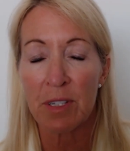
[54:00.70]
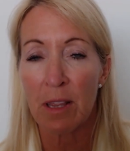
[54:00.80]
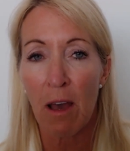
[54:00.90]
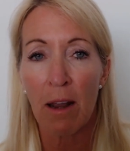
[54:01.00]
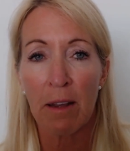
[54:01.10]
a
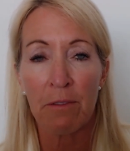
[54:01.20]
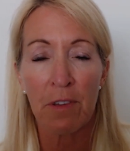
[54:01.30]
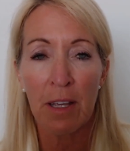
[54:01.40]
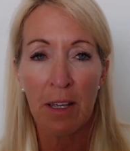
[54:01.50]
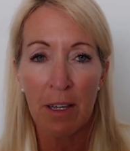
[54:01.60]
lot of
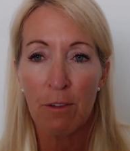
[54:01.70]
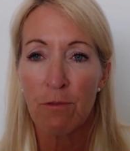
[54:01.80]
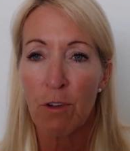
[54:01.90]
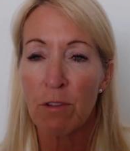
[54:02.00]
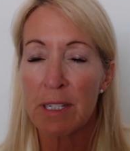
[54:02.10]

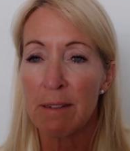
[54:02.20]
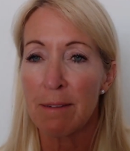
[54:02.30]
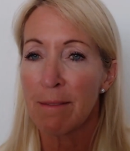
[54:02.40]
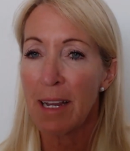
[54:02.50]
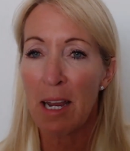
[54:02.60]

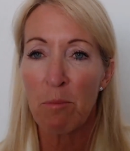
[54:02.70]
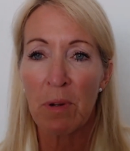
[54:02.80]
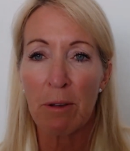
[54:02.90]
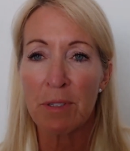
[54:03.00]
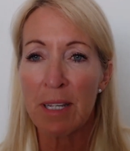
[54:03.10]
frozen
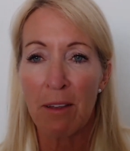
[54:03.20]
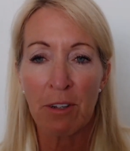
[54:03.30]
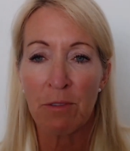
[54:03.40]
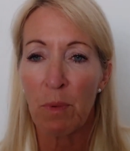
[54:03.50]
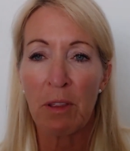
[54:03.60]
embryos out
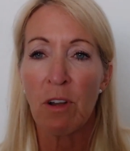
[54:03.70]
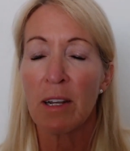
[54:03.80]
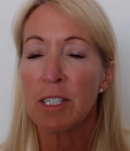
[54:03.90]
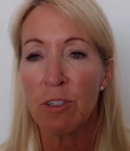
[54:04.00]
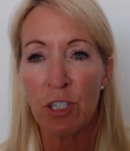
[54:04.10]
there, whether or
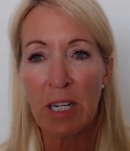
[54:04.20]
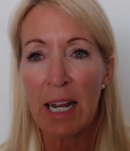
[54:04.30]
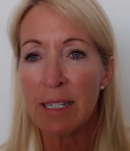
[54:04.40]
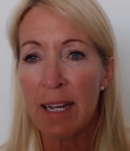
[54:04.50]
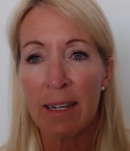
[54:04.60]
not to do
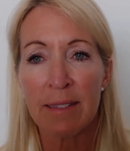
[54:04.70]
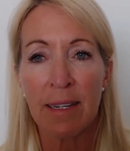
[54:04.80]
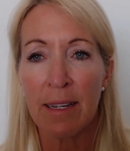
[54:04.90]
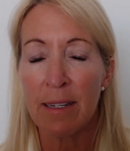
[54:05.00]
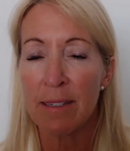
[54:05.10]
genetic
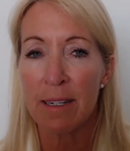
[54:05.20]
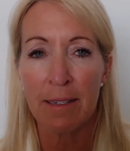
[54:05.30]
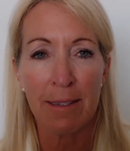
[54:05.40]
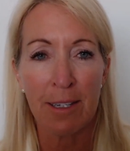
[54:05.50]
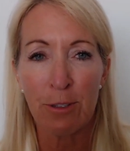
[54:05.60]
testing,
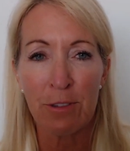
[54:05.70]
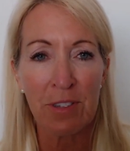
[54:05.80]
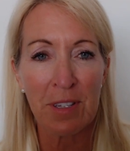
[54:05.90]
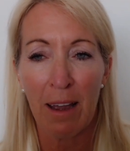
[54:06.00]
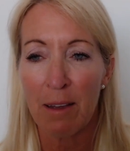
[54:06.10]
to
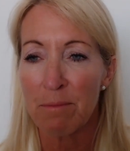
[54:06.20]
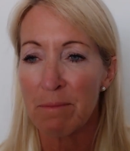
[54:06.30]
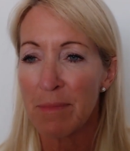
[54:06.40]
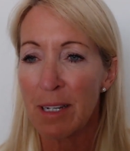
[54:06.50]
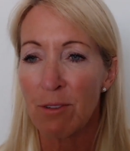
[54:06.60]
use,
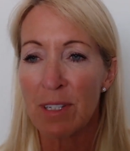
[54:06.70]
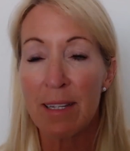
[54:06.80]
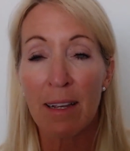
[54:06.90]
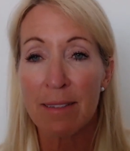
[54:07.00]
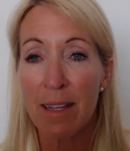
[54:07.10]

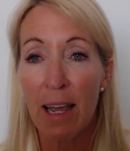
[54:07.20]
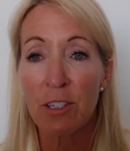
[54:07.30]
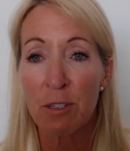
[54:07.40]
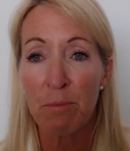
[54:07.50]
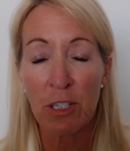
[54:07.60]
sex
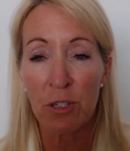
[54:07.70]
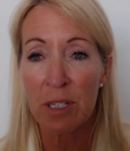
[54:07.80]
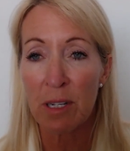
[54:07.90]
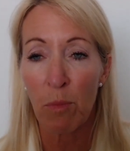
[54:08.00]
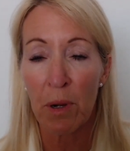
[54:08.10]
selection by
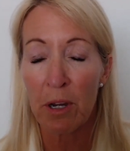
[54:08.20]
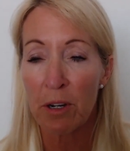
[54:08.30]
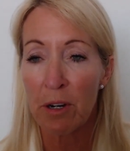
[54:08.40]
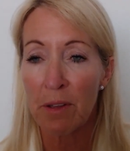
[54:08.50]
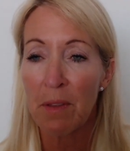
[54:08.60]
choosing a boy or
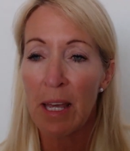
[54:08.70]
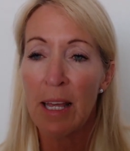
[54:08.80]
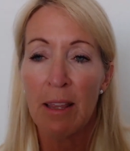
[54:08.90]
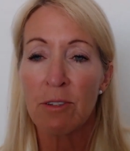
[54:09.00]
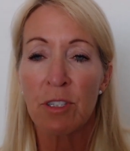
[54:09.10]
a girl.
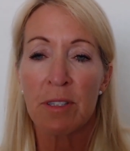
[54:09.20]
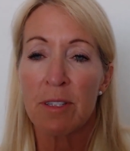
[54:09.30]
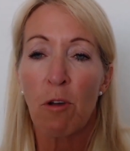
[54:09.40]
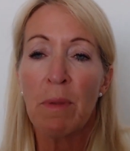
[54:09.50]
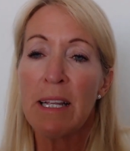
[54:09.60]
There's
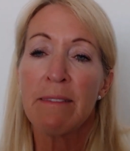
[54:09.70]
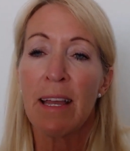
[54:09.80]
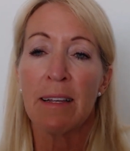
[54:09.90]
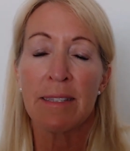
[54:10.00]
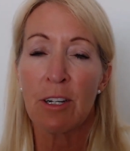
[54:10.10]
so many
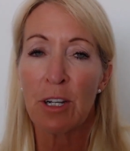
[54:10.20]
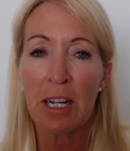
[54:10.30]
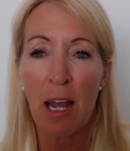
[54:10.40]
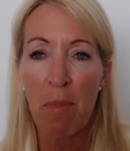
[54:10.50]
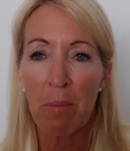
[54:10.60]
things that are going
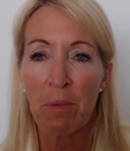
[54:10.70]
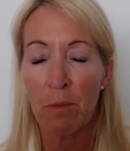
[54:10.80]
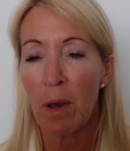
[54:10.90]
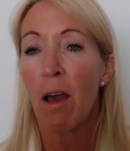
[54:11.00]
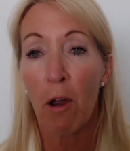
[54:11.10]
to come up,
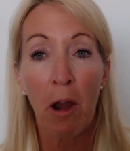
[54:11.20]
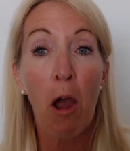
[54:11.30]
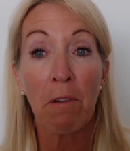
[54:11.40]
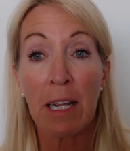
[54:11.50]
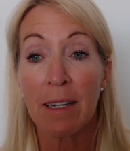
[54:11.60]
are
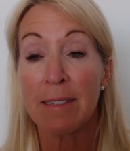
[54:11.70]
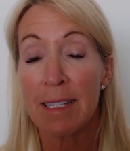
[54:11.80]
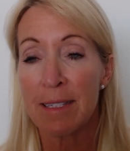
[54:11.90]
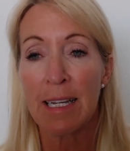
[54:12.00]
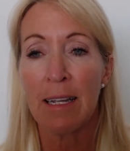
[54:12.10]
already
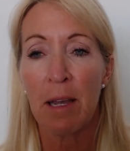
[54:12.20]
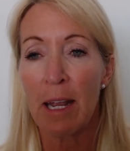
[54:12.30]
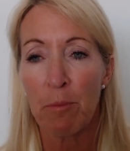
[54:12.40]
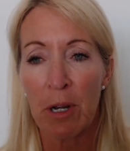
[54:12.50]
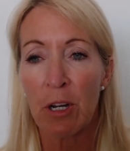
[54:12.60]
existing,
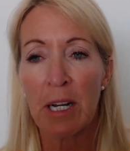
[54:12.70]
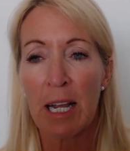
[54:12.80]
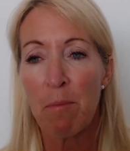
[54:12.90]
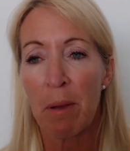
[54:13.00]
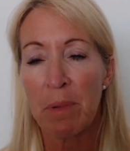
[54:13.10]
but are going to
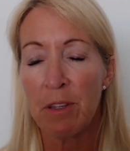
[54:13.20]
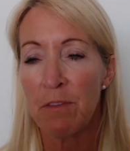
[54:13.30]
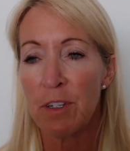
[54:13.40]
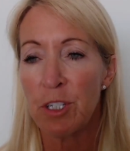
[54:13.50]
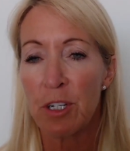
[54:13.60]
come up in the
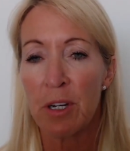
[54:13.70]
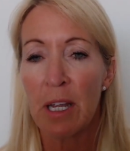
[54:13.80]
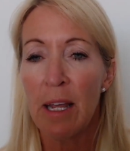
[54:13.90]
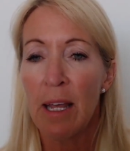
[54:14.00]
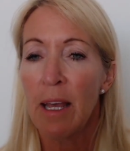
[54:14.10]
future.
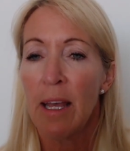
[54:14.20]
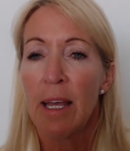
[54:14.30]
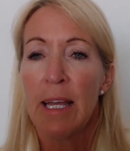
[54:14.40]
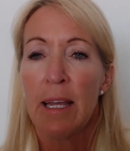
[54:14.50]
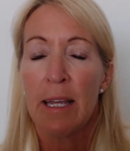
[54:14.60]

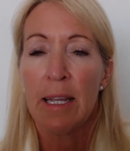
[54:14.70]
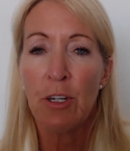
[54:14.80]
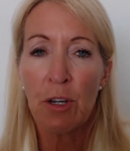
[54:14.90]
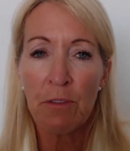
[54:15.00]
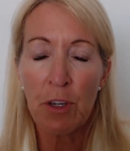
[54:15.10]

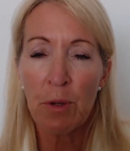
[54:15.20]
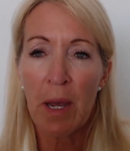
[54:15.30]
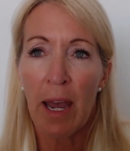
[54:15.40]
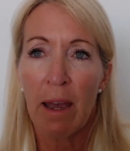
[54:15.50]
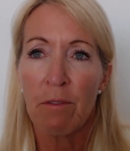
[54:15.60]
In your view,
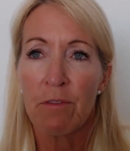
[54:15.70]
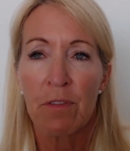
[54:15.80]
I